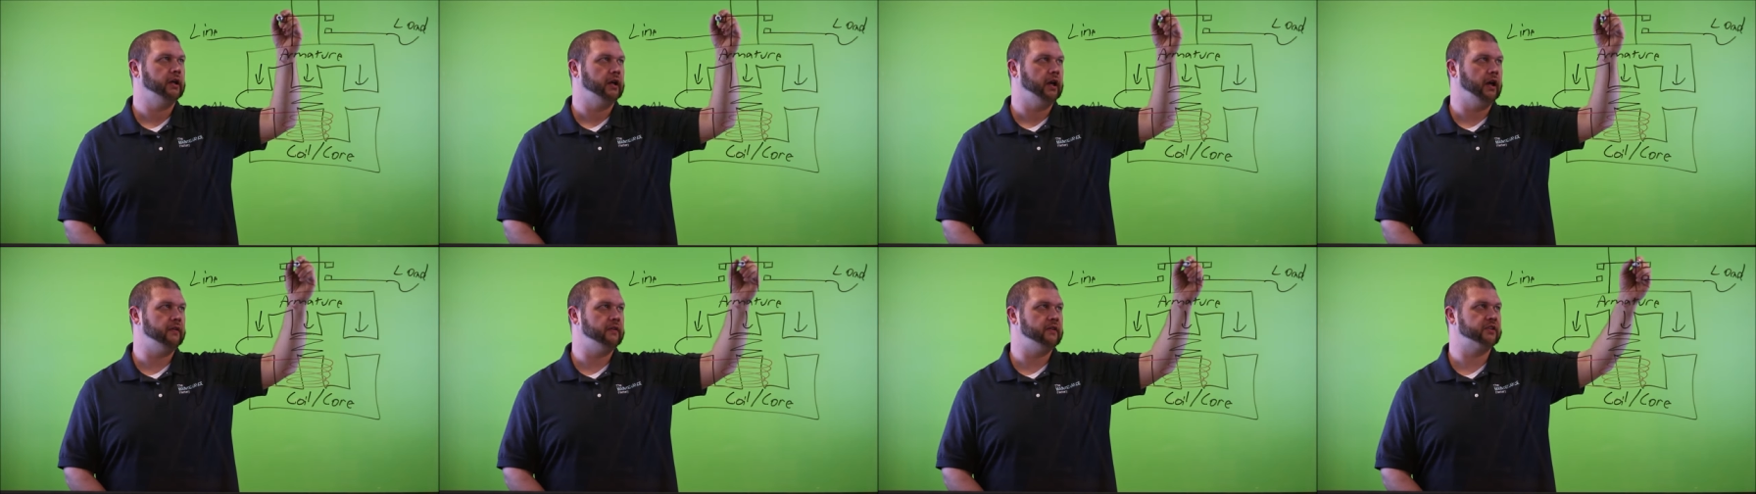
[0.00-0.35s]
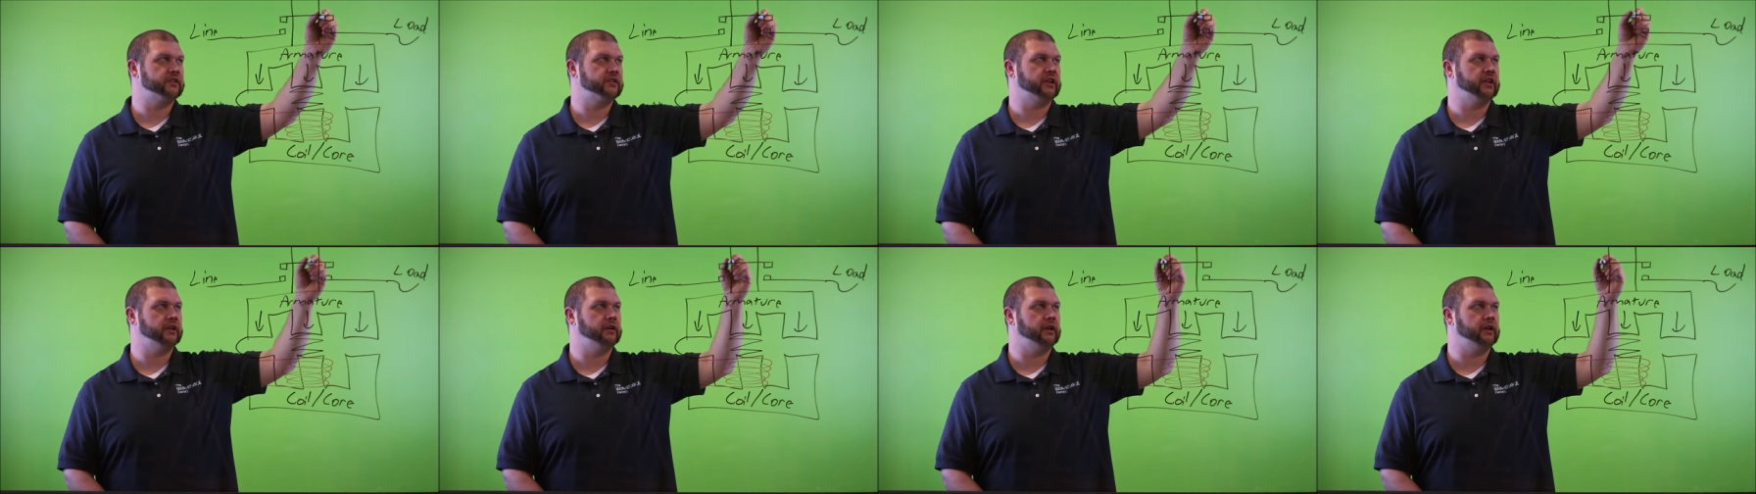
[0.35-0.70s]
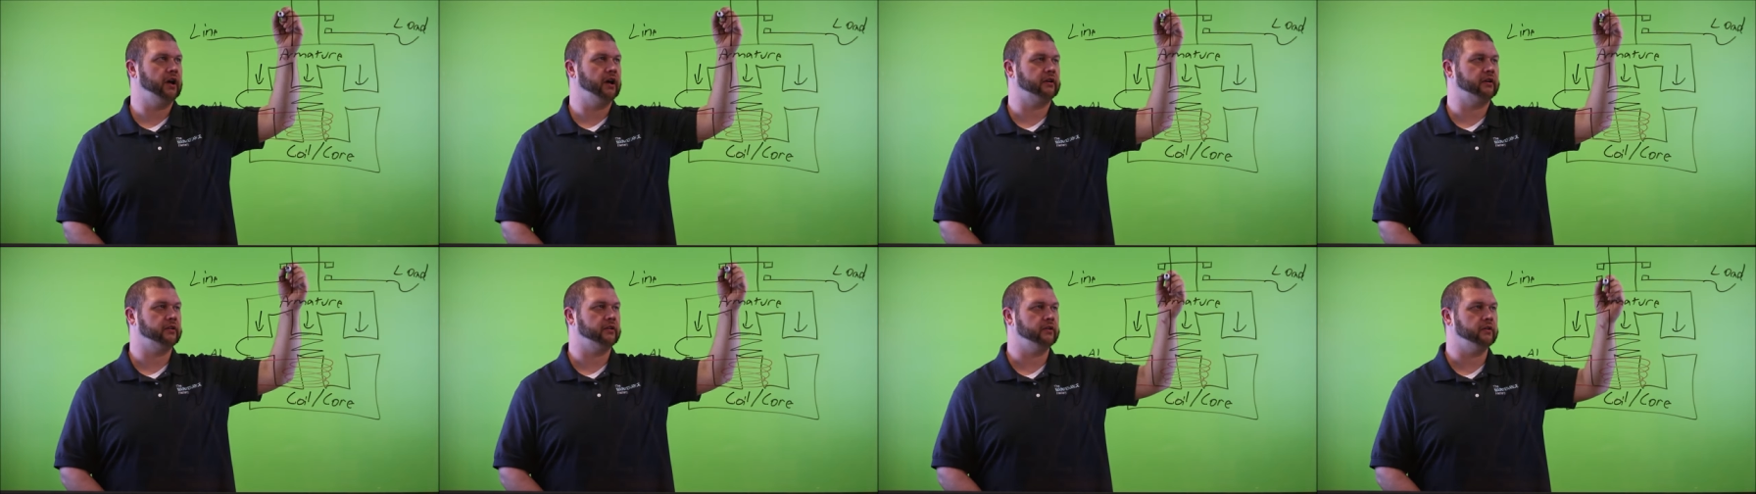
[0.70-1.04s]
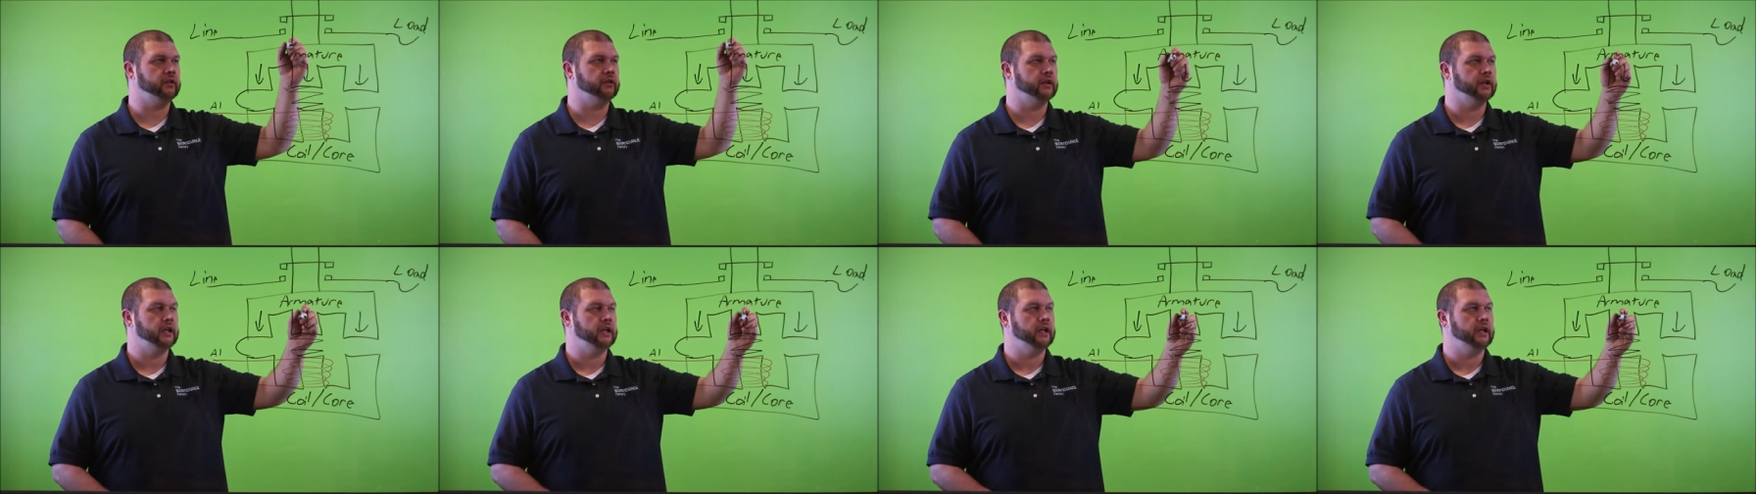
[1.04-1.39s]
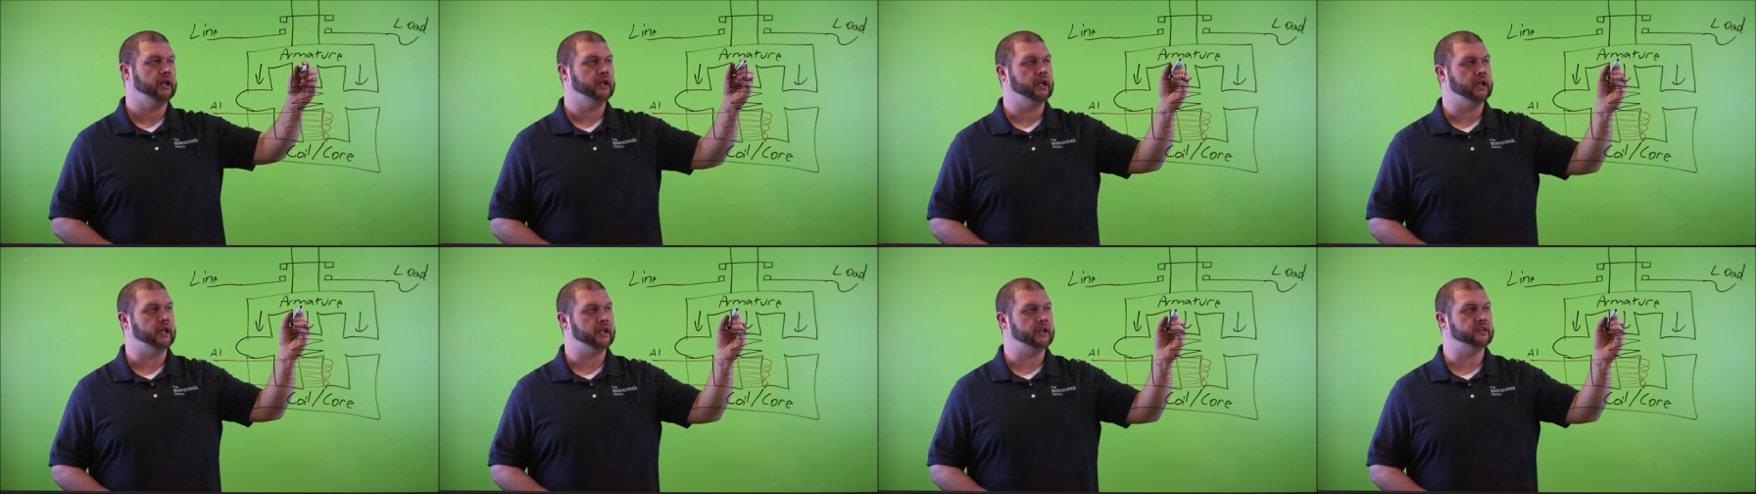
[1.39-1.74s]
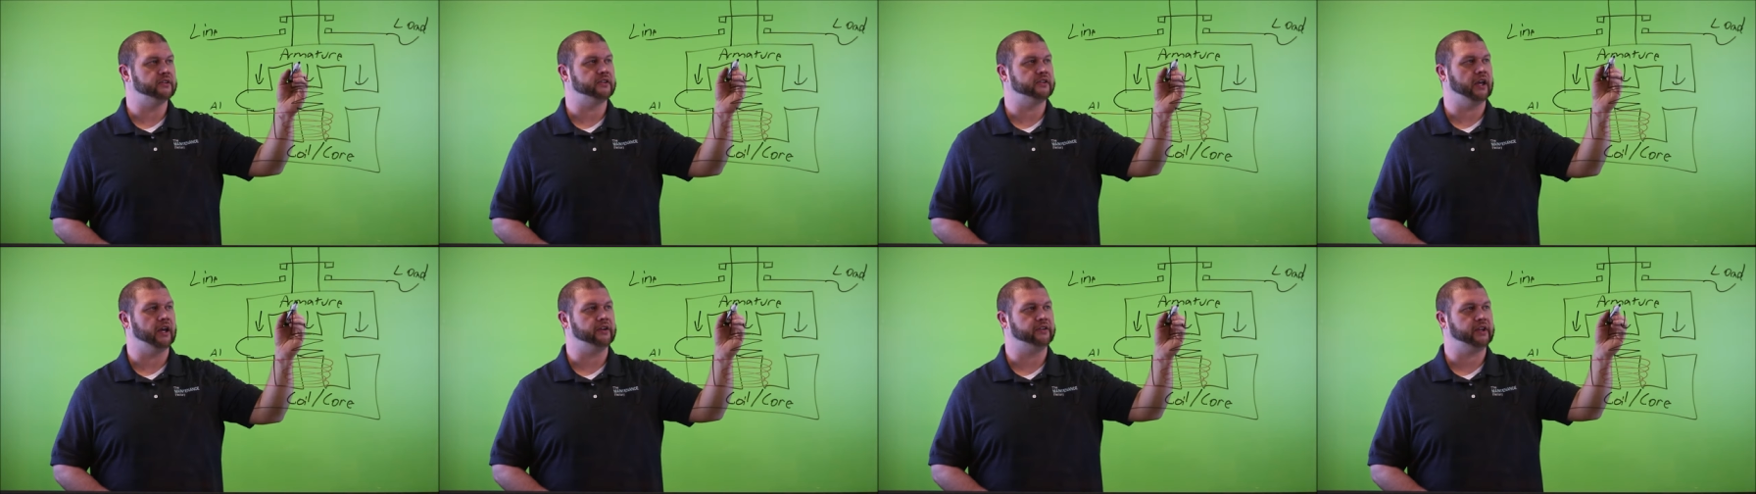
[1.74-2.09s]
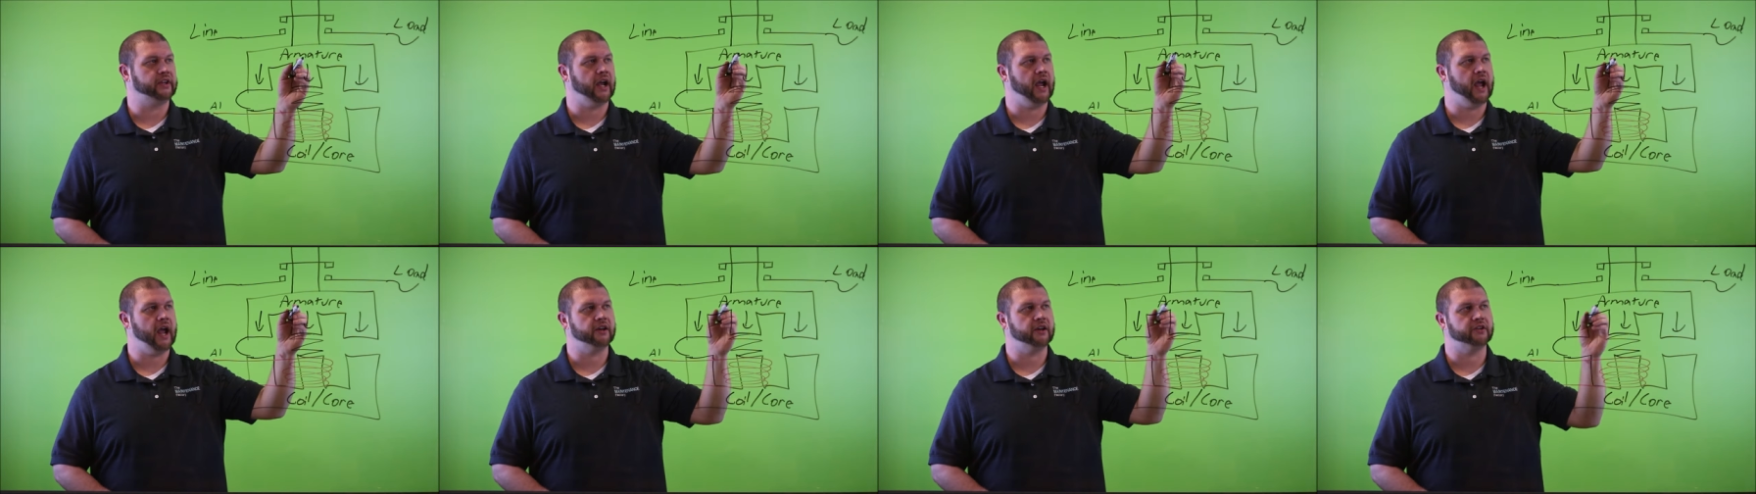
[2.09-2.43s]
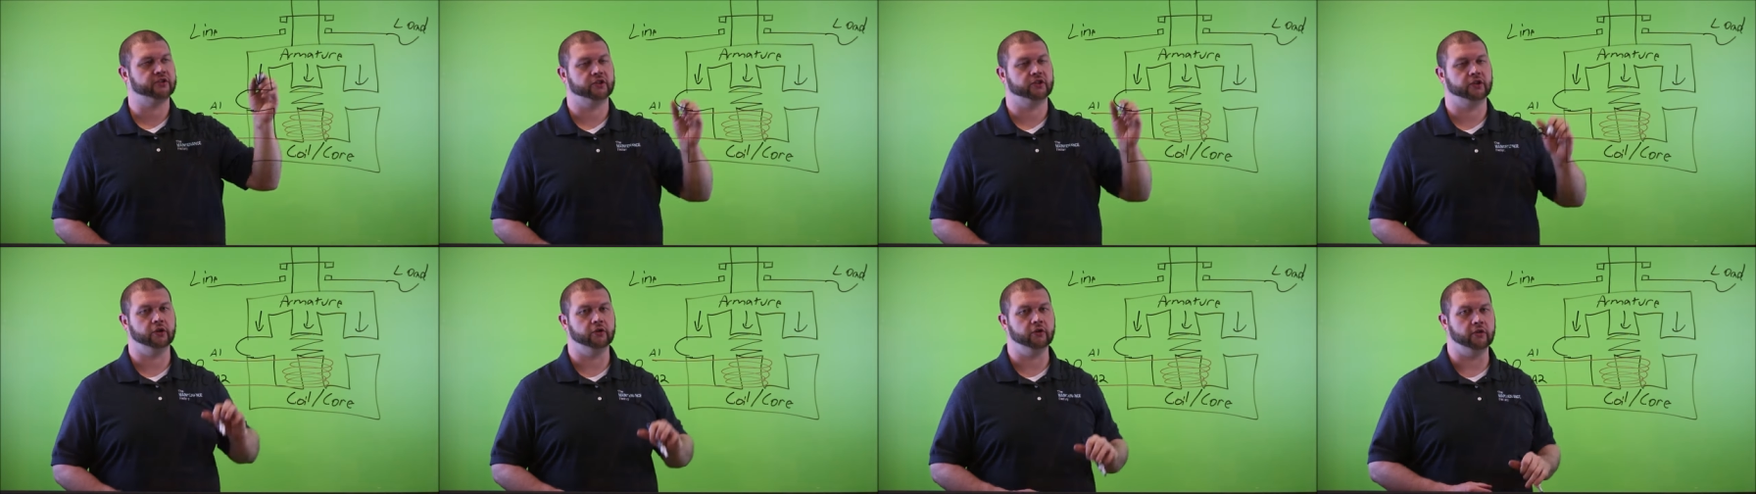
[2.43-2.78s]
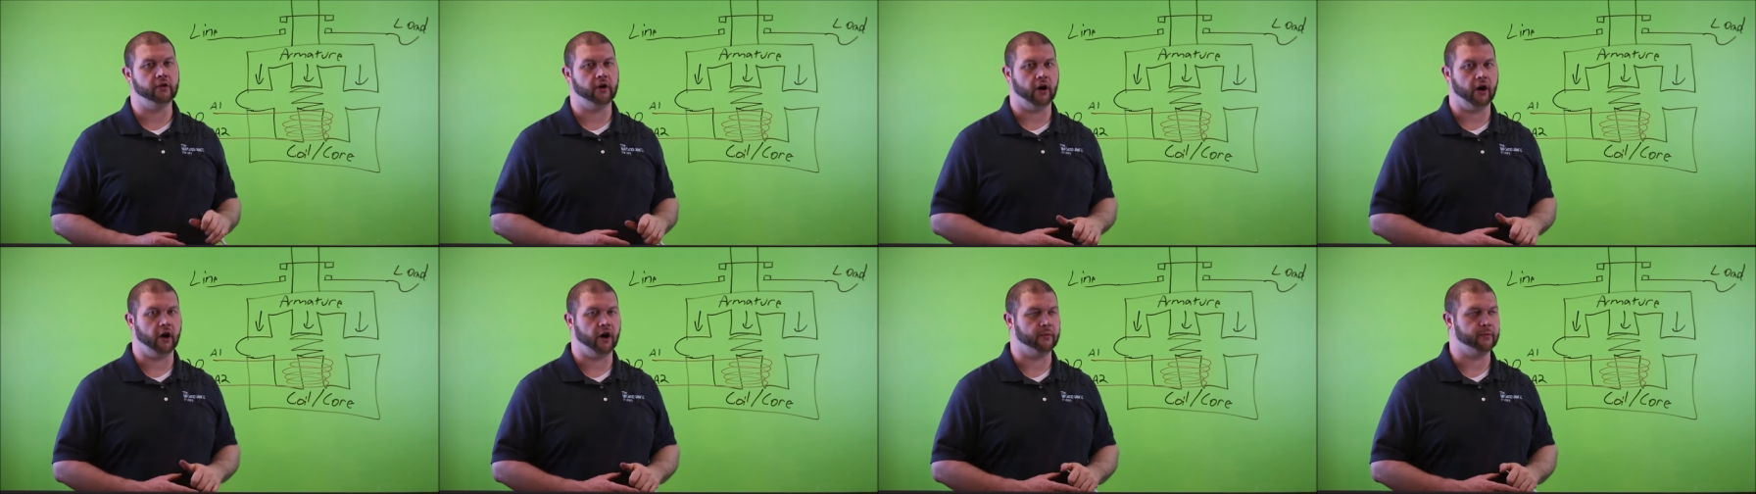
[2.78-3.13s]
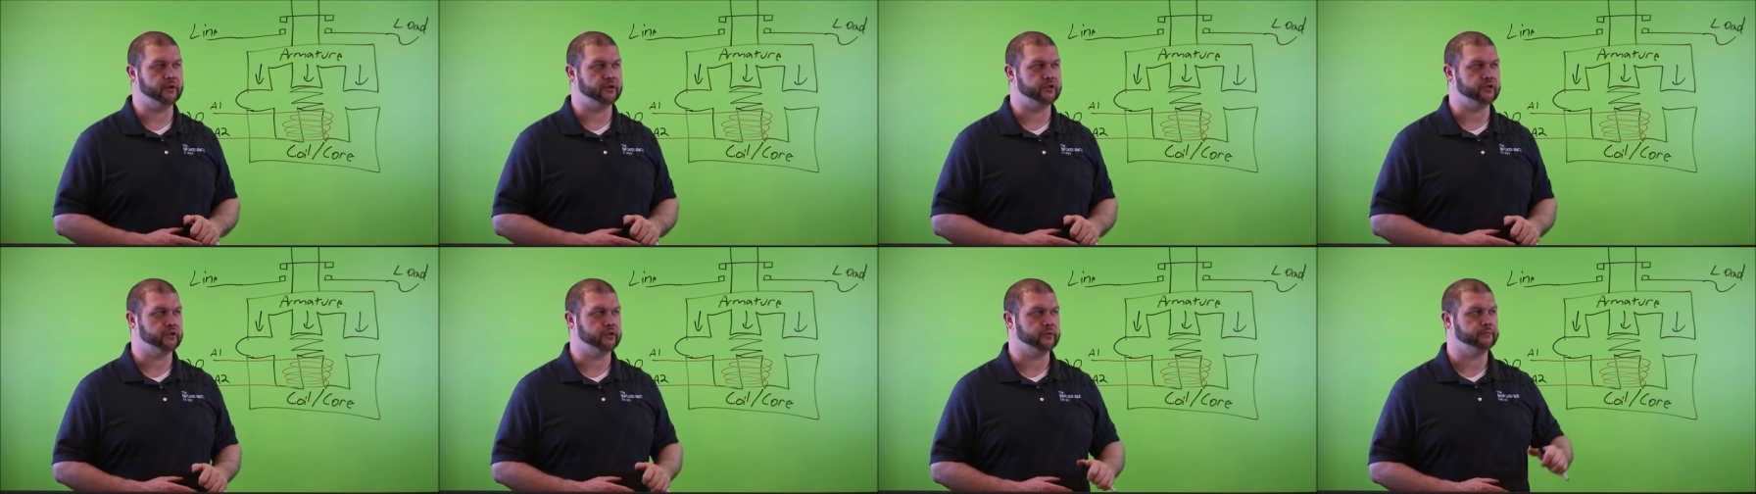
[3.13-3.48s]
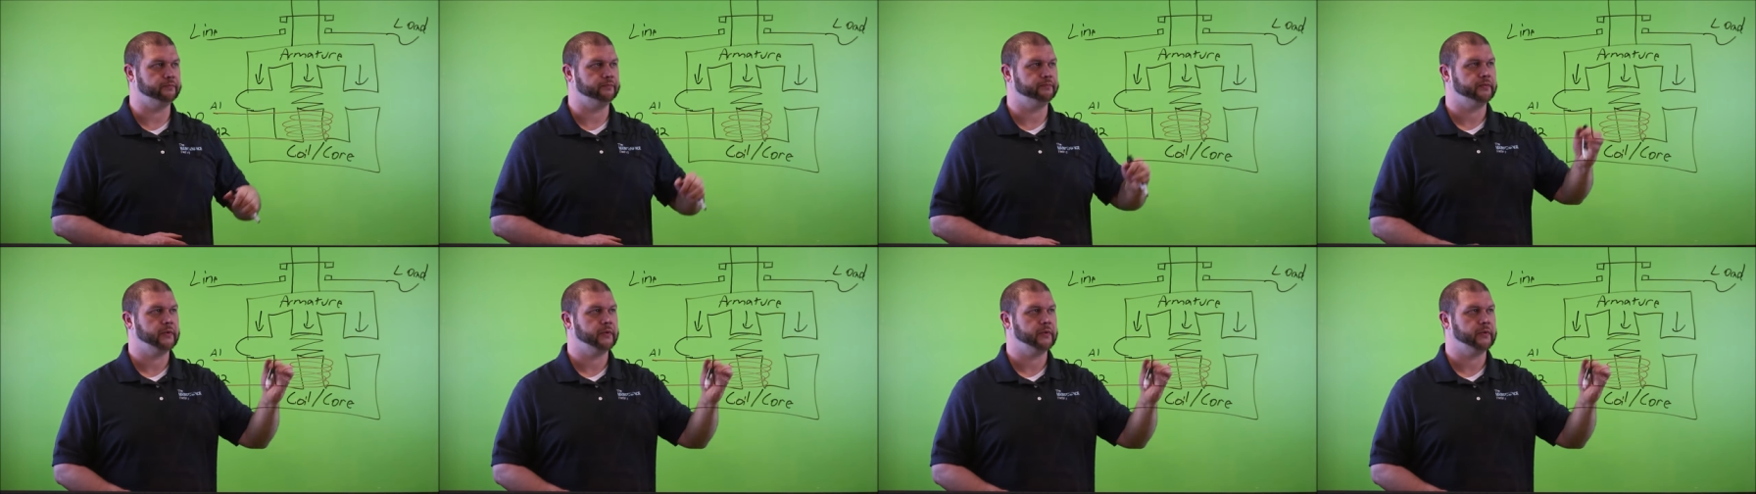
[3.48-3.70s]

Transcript: and this conductor is attached to the armature.